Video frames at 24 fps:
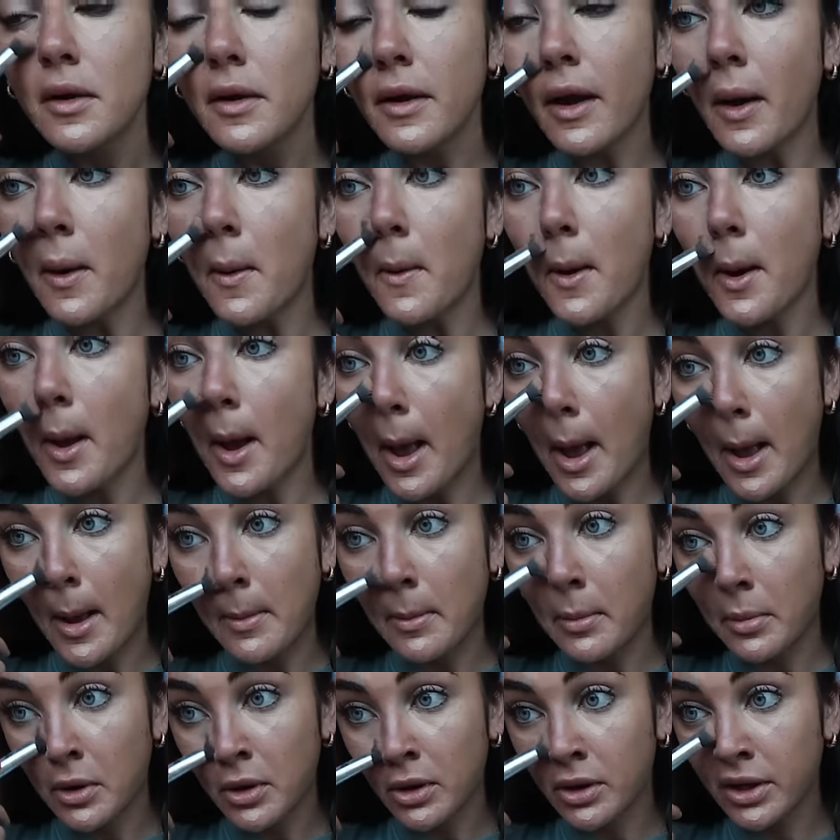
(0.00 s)
So
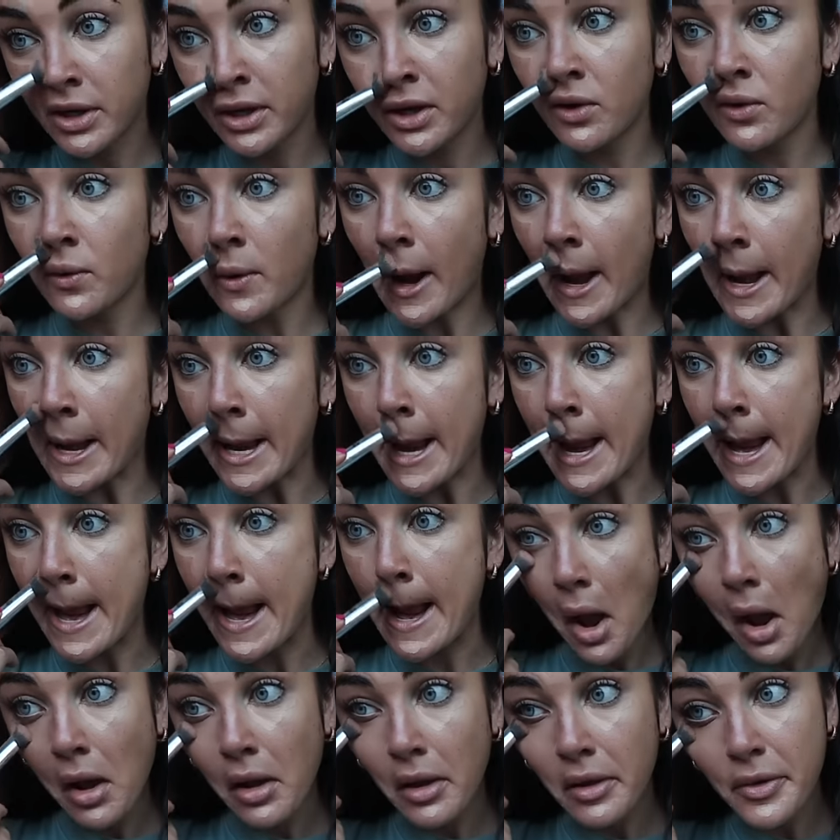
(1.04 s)
I'm gonna get
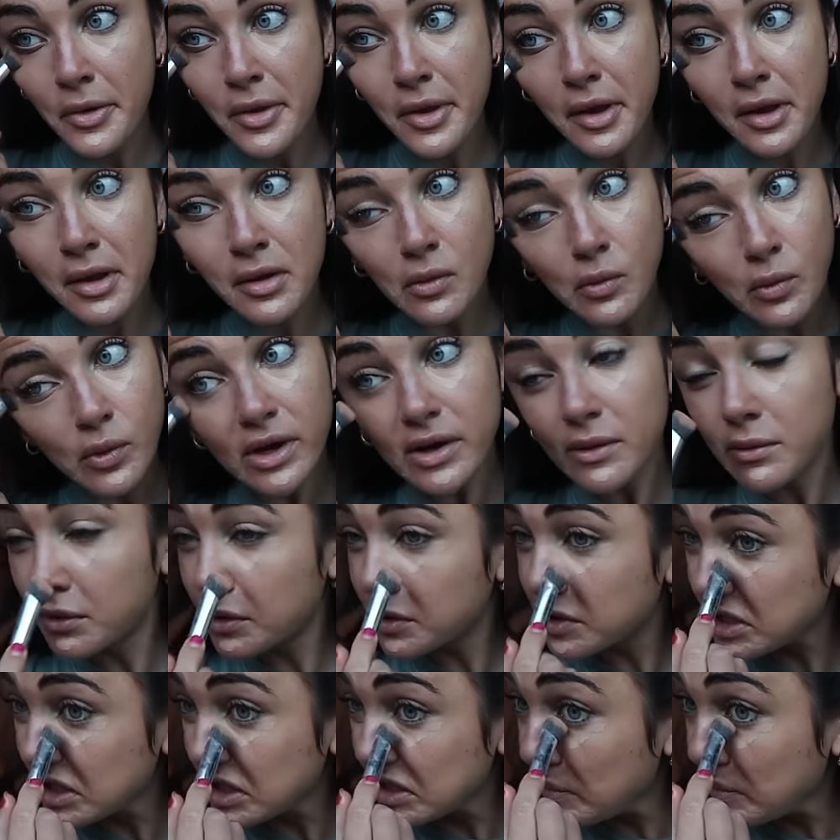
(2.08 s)
ready and then we will
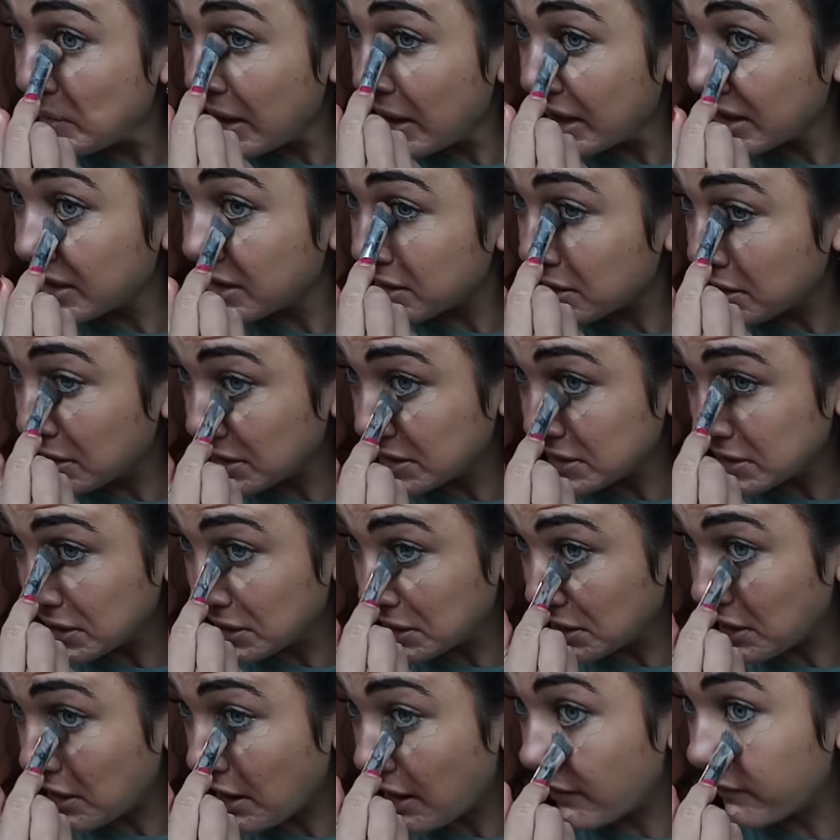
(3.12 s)
spend this
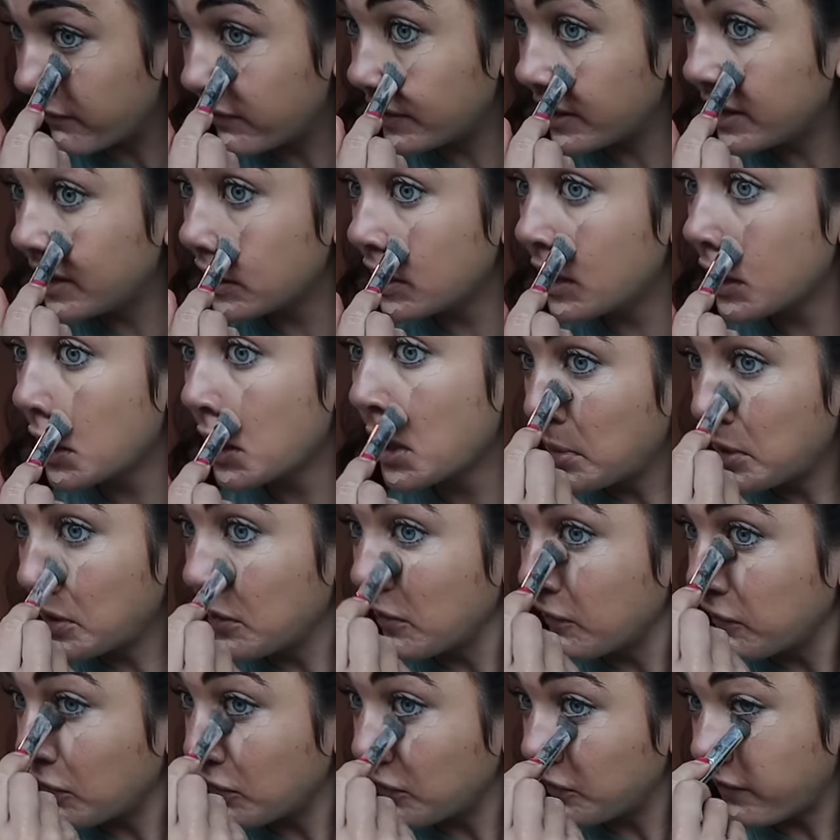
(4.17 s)
lovely,
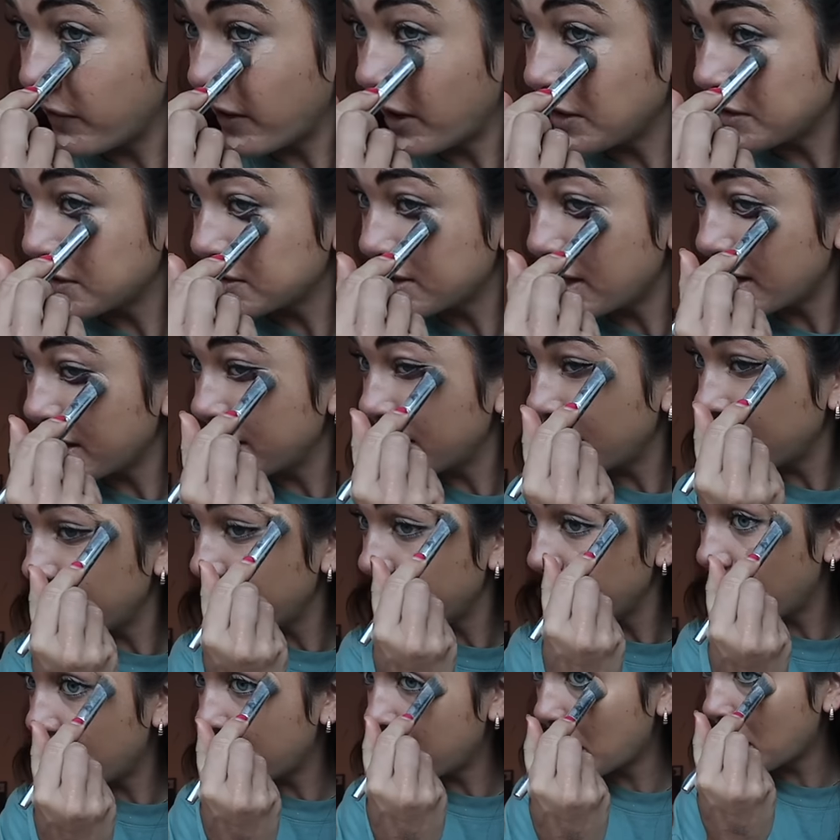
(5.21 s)
beautiful fall Sunday
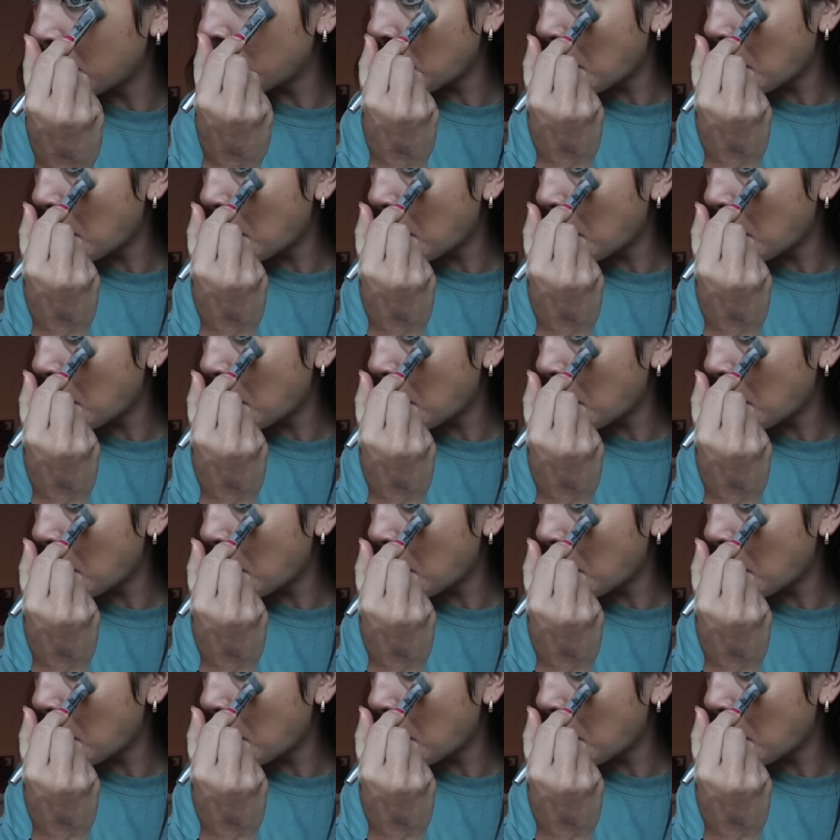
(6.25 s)
together.